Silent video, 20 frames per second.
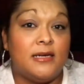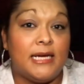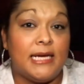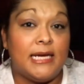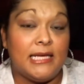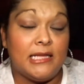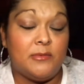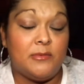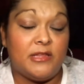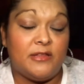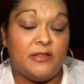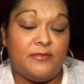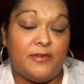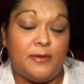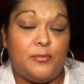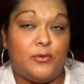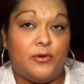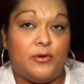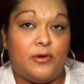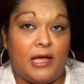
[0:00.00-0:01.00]
In the month of
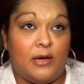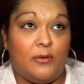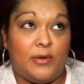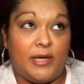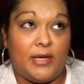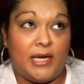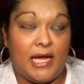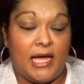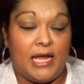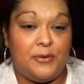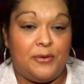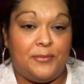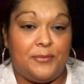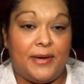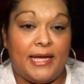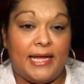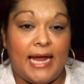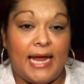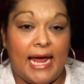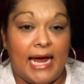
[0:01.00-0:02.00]
April, I went ahead and
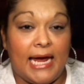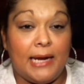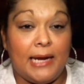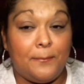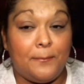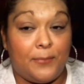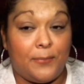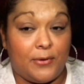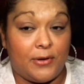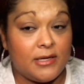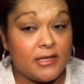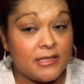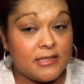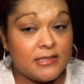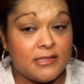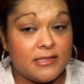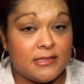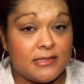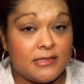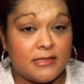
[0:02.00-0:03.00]
read 8 books.
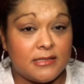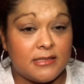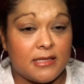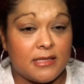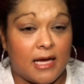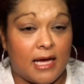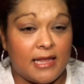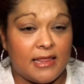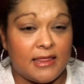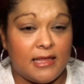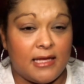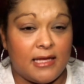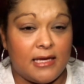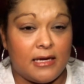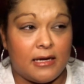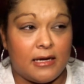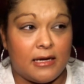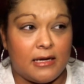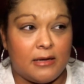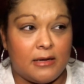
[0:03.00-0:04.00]
I
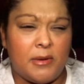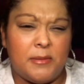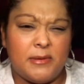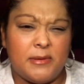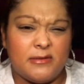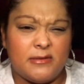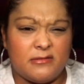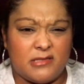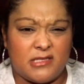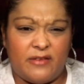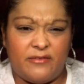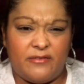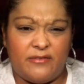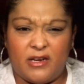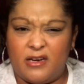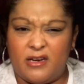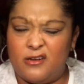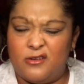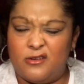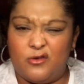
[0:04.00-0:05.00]
think maybe it was 7
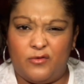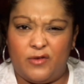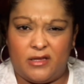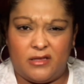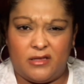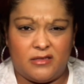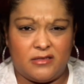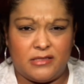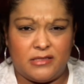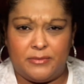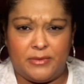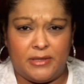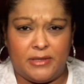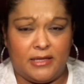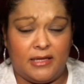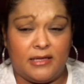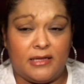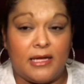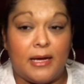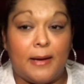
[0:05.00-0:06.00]
in a novella, something
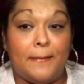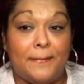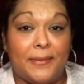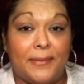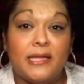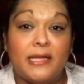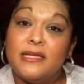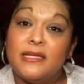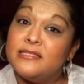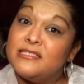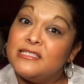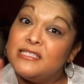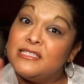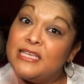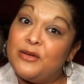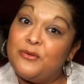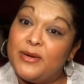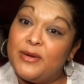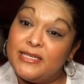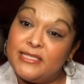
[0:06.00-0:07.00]
like that, but let's
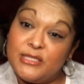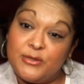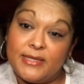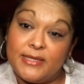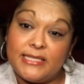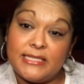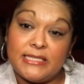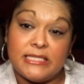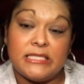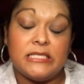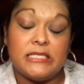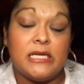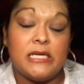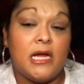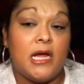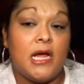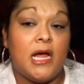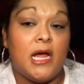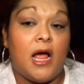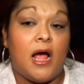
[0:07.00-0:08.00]
get right to it.
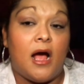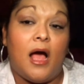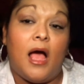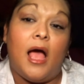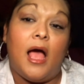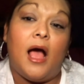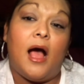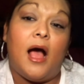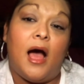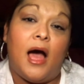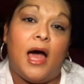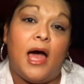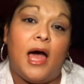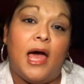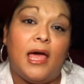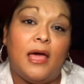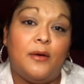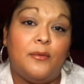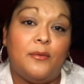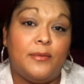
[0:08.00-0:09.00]

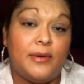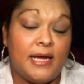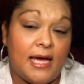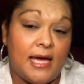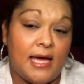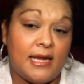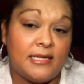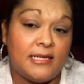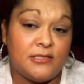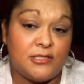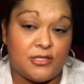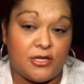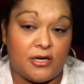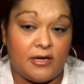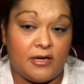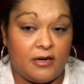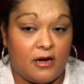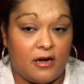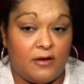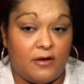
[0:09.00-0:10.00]
I went ahead and
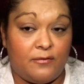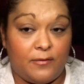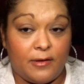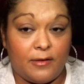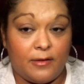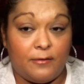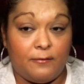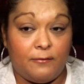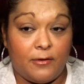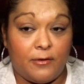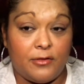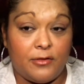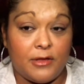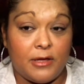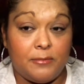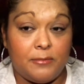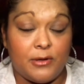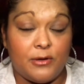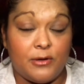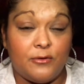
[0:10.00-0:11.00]
started off with Filthy
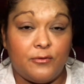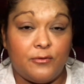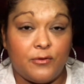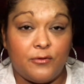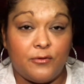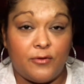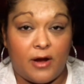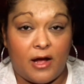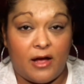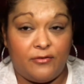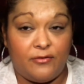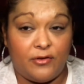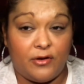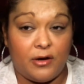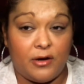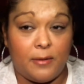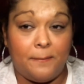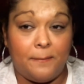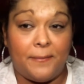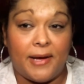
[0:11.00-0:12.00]
Beautiful
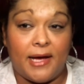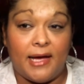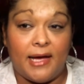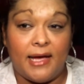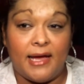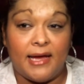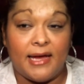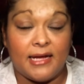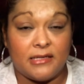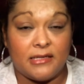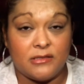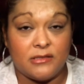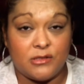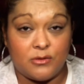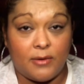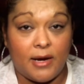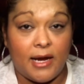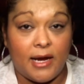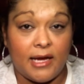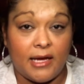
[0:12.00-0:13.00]
Forever by Kendall.
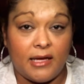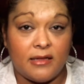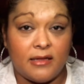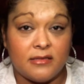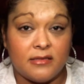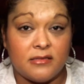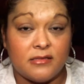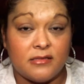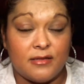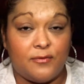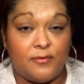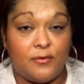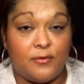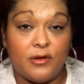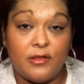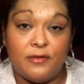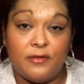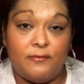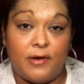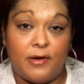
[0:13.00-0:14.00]
This is the
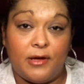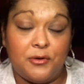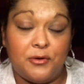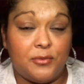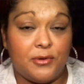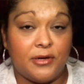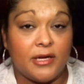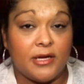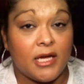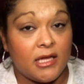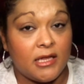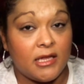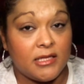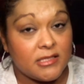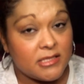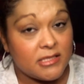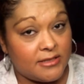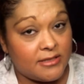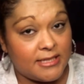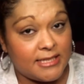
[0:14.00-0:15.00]
4th and final book in the
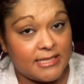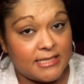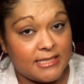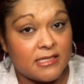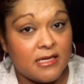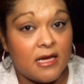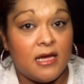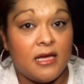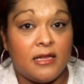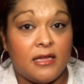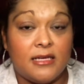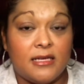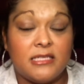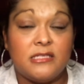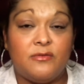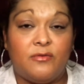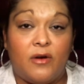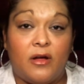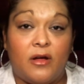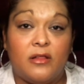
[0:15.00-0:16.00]
series. This
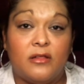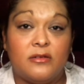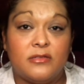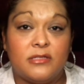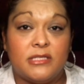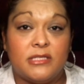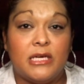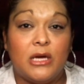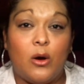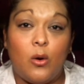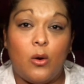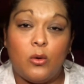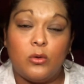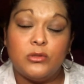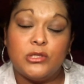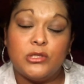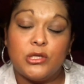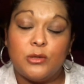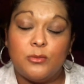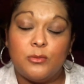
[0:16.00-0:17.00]
follows the
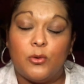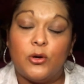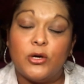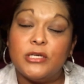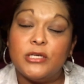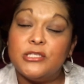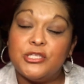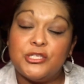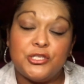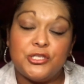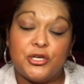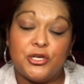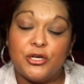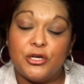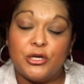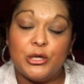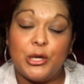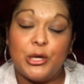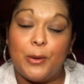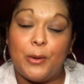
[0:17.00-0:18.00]
older, more
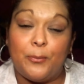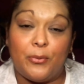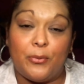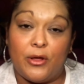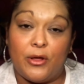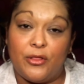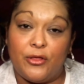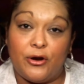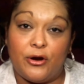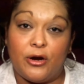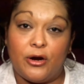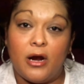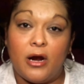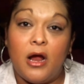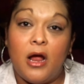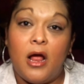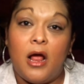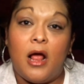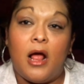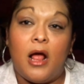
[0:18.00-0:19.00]
stern brother,
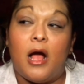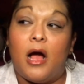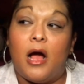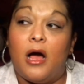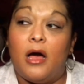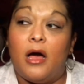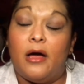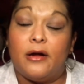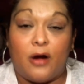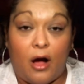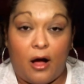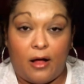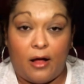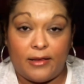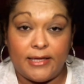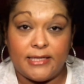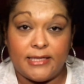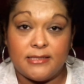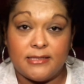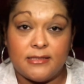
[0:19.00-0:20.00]

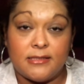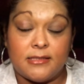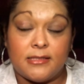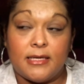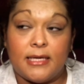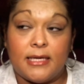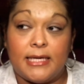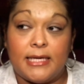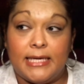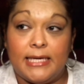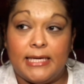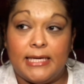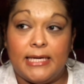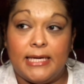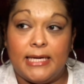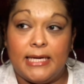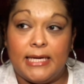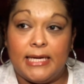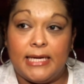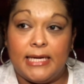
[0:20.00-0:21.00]
Collins.
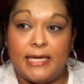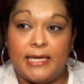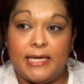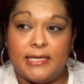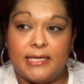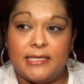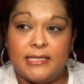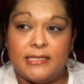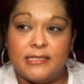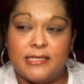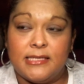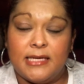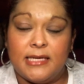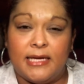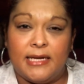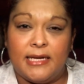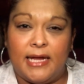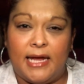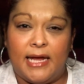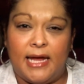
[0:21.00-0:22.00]
He is
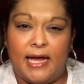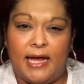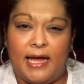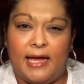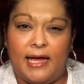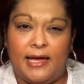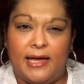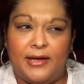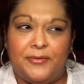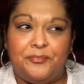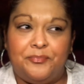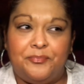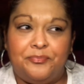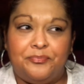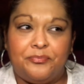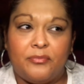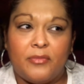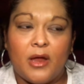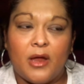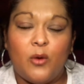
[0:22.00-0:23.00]
in a
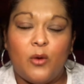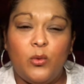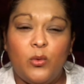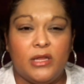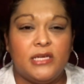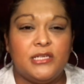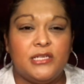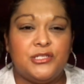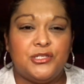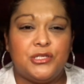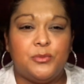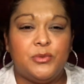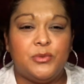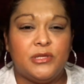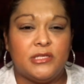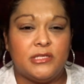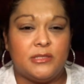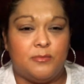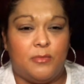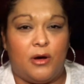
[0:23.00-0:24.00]
relationship with
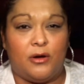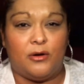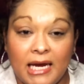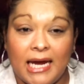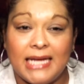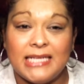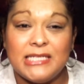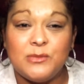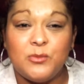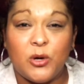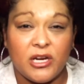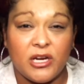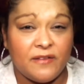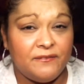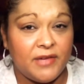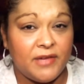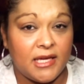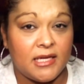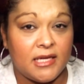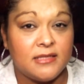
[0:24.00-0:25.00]
this model. It's more
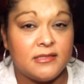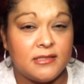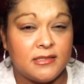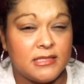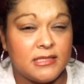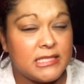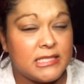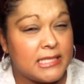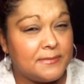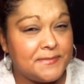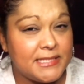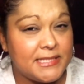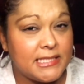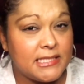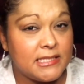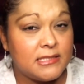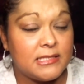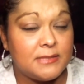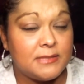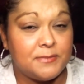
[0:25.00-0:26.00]
convenience than
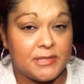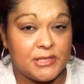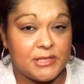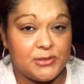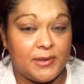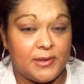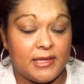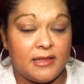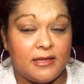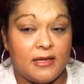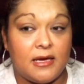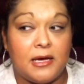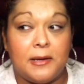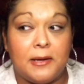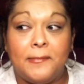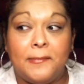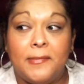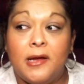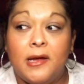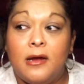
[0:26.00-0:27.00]
substance between
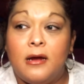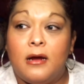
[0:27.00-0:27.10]
them.